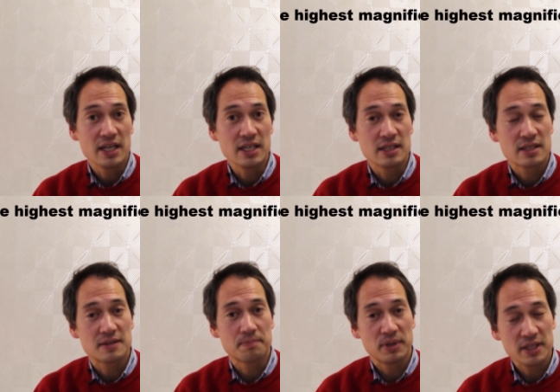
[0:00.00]

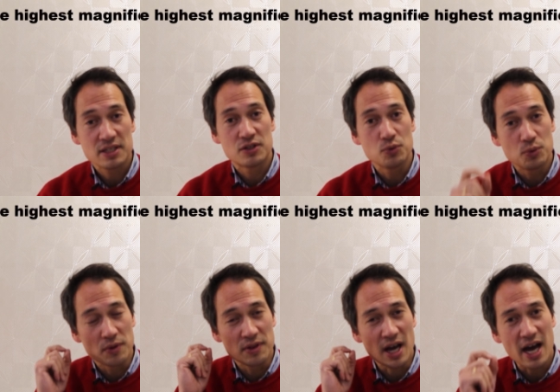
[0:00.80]
is please do
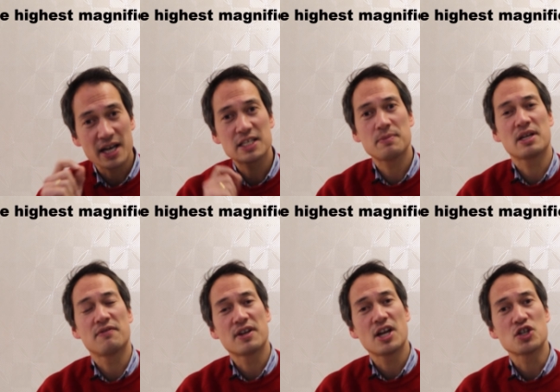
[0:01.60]
the highest
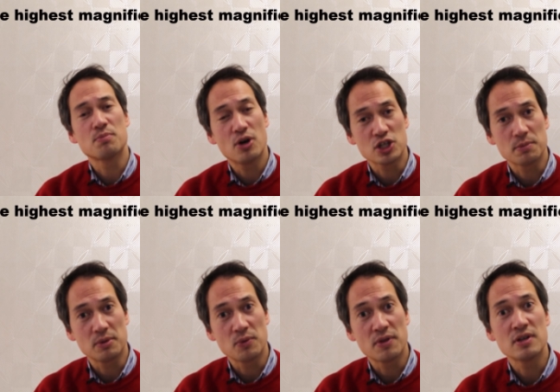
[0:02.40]
magnification
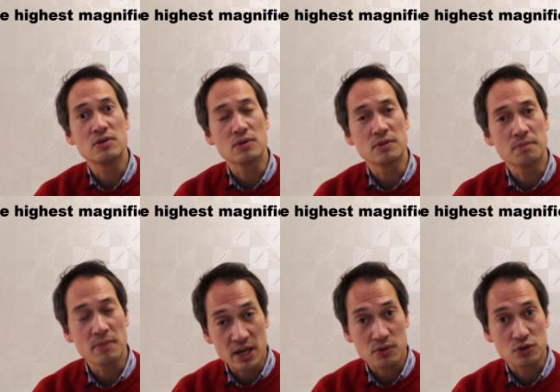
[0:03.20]
possible within your
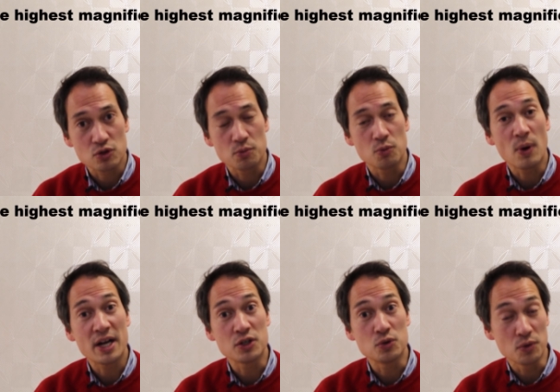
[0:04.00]
microscope
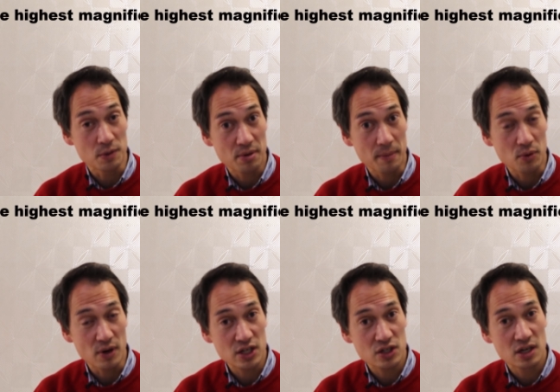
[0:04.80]
while you do the
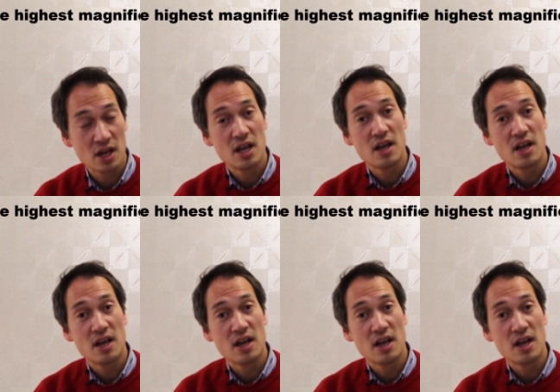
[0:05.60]
preparation.